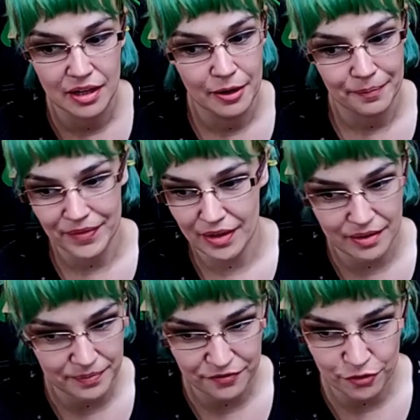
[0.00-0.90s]

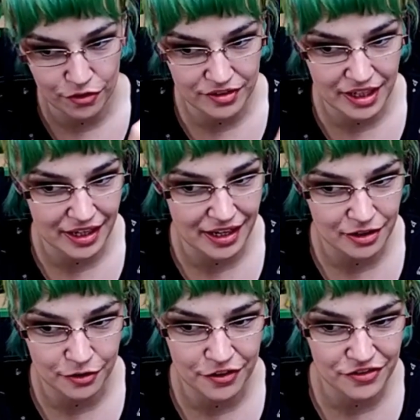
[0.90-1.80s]
for like, I don't
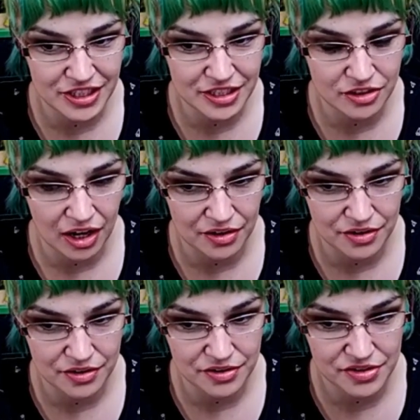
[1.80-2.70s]
know,
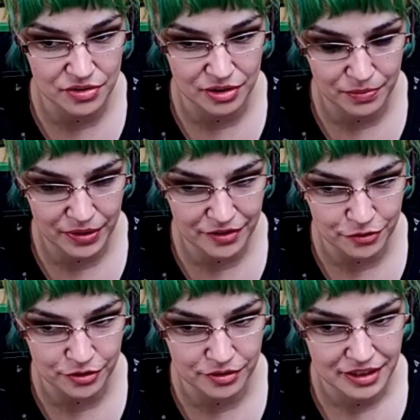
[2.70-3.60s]
$15 or
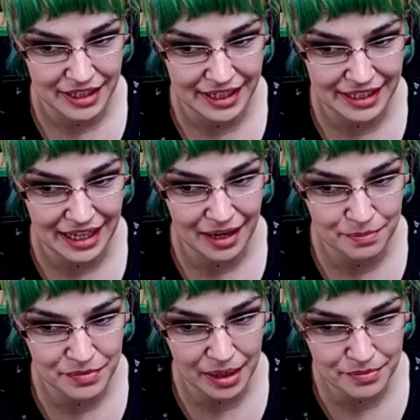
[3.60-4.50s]
whatever. Like
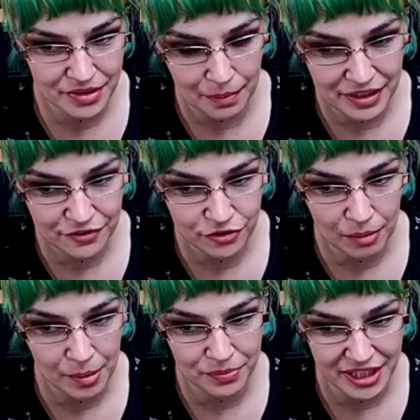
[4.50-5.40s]
I'm coming from
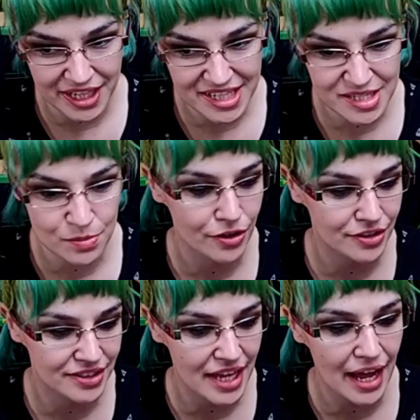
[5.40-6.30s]
a place where
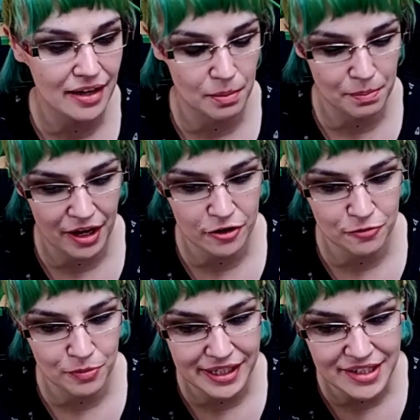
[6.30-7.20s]
that amount of
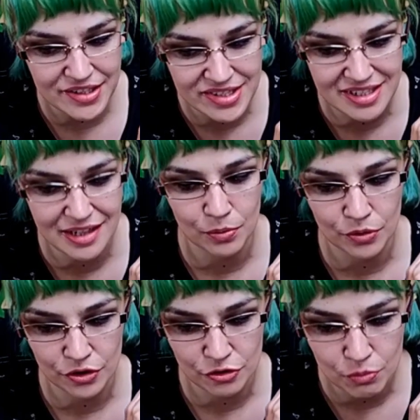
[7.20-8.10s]
money is still
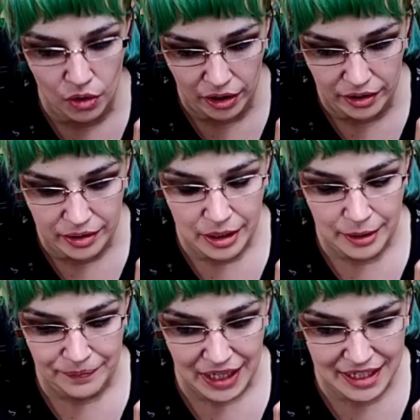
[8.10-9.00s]
worth more,
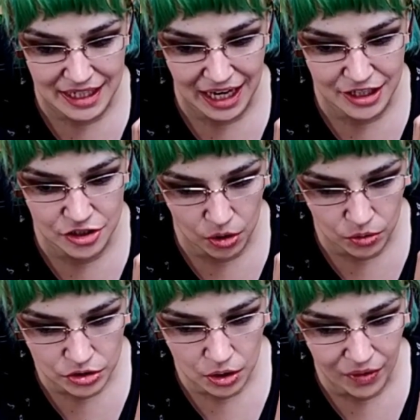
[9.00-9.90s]
and I
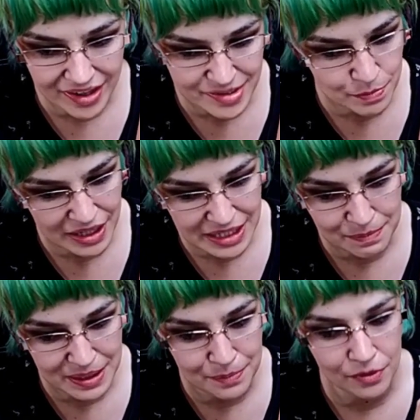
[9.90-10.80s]
don't know as many
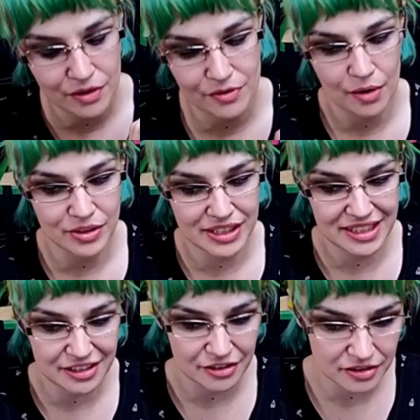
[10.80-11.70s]
people around
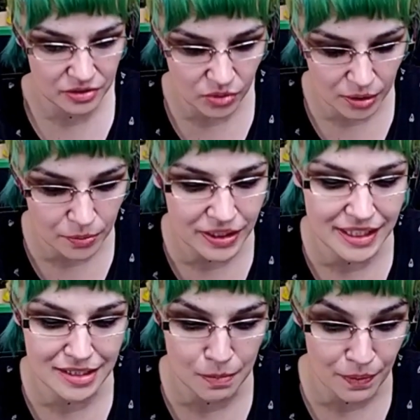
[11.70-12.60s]
here who are
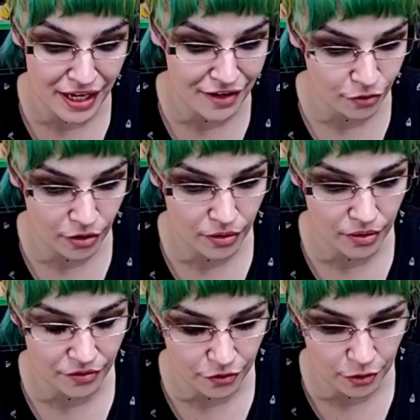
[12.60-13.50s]
willing to pay
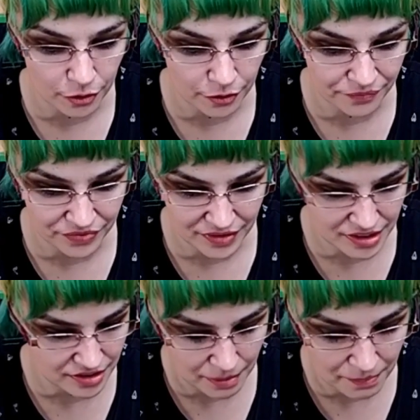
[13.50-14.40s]
for
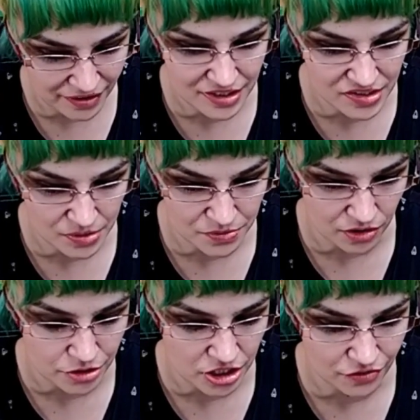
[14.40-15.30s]
a monthly
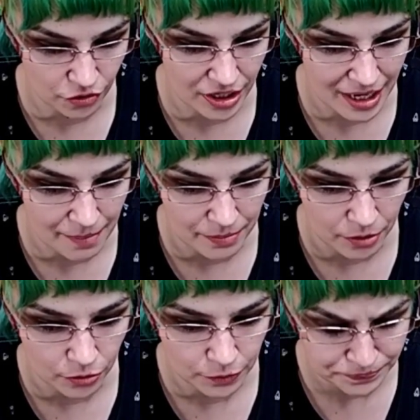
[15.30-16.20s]
subscription for an
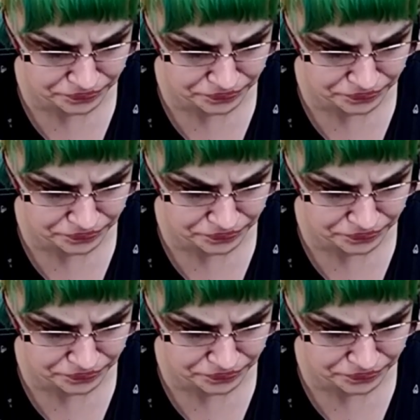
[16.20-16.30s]
MMO,